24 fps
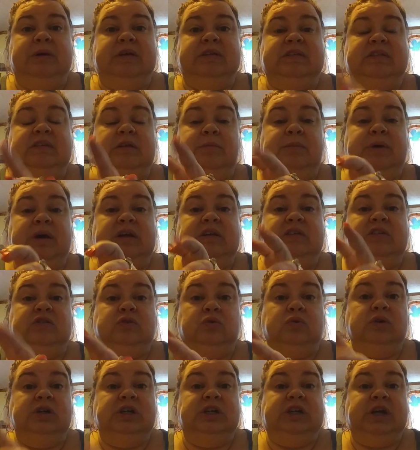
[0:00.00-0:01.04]
a semi
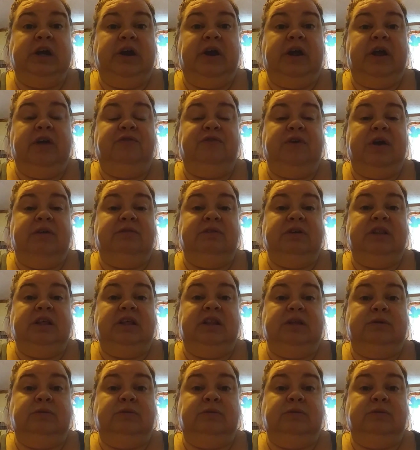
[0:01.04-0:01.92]
storage area for everything